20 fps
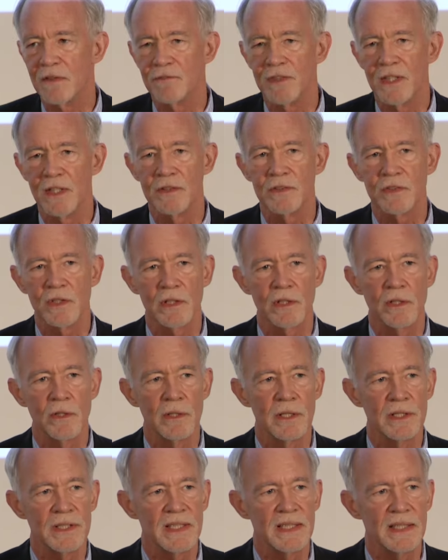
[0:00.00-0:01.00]
of the
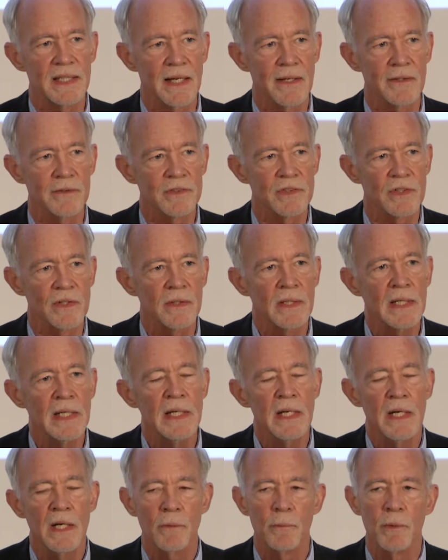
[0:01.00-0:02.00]
Security Council,
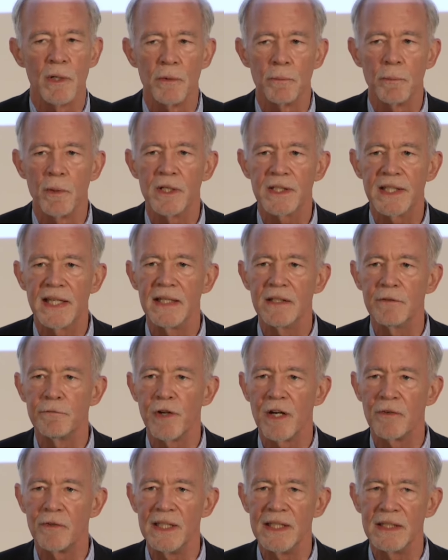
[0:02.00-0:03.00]
were working
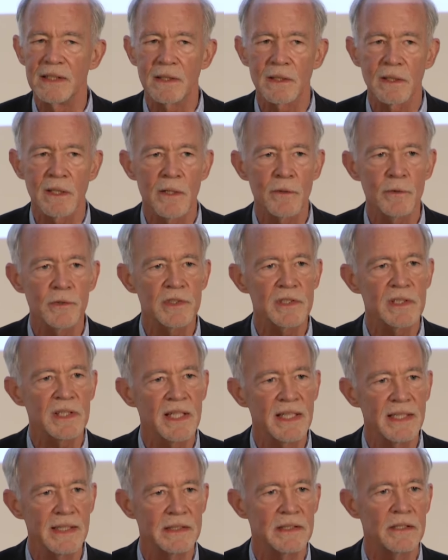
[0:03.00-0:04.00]
very
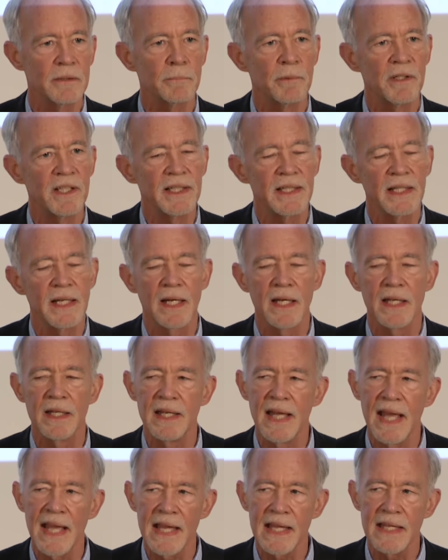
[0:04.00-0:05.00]
closely to bring
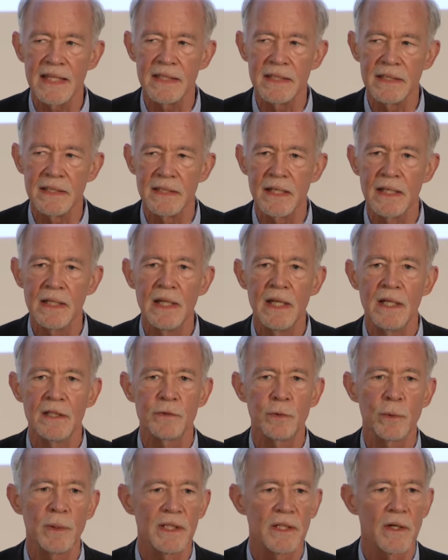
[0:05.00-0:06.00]
an end
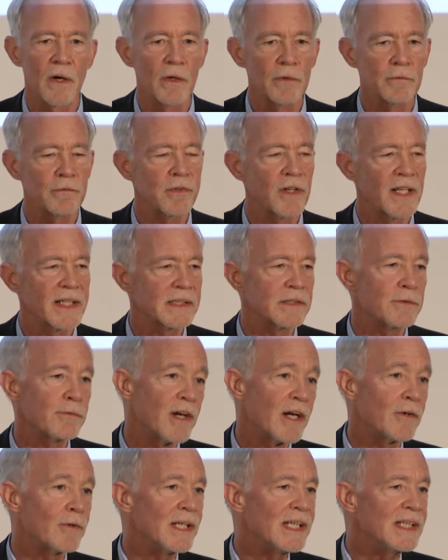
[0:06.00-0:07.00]
to a conflict
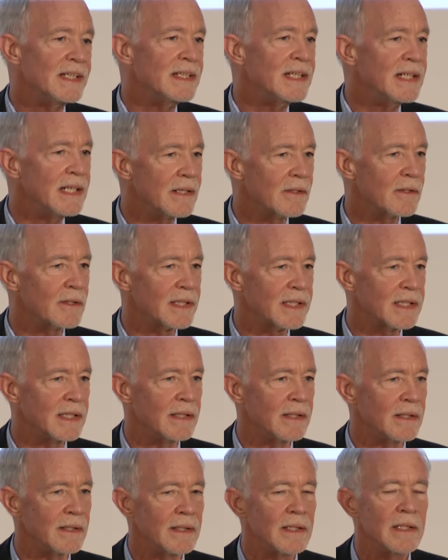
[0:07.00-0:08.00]
very near
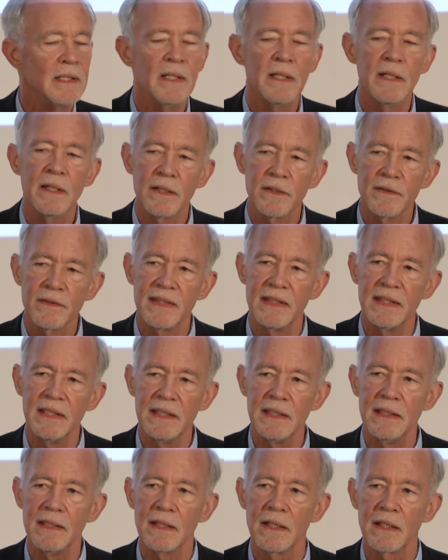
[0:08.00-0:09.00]
here,
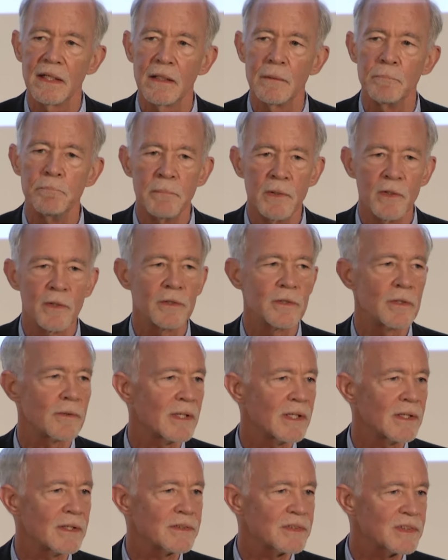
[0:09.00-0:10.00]
the uh,
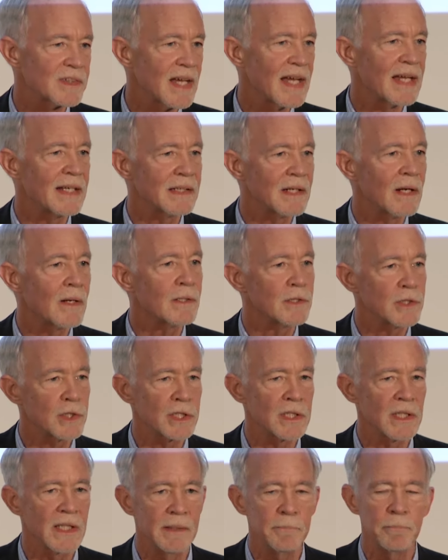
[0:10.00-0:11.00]
murderous and
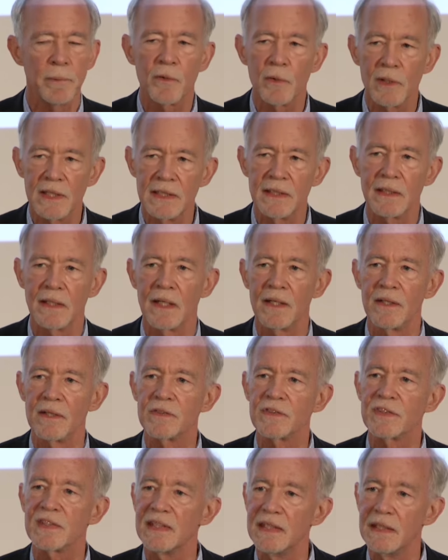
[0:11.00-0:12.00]
largely
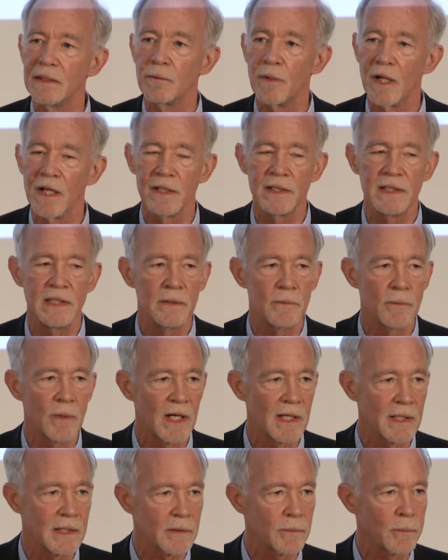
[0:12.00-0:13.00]
pointless
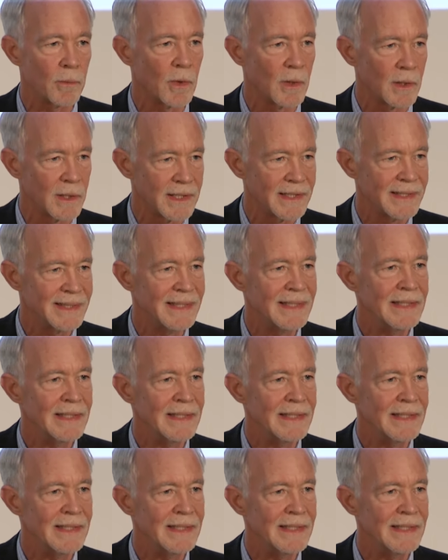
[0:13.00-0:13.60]
Iran-Iraq War,